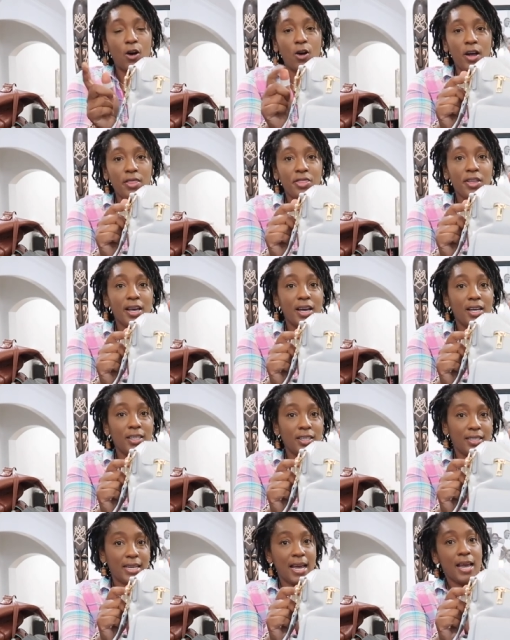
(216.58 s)
on the
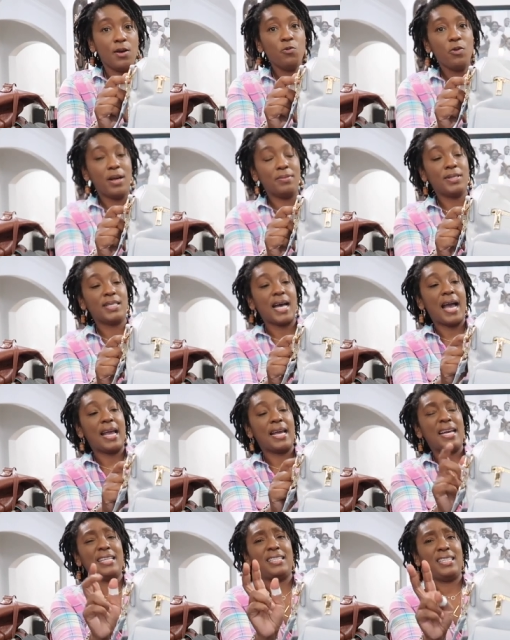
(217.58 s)
Ella Dane
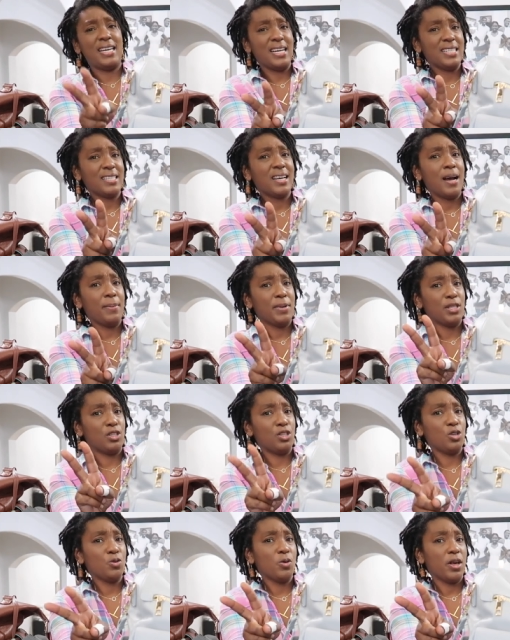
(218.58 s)
website. It does come
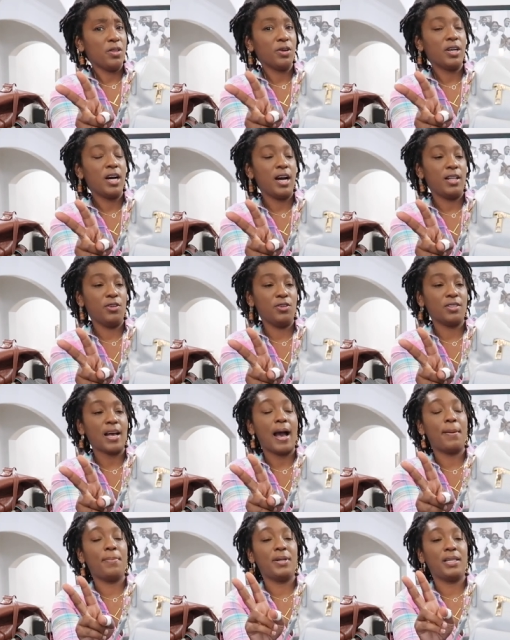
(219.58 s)
in two other colors,
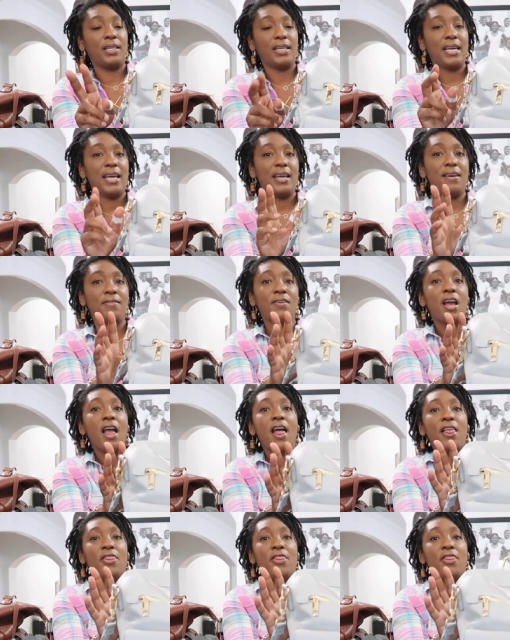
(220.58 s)
I believe.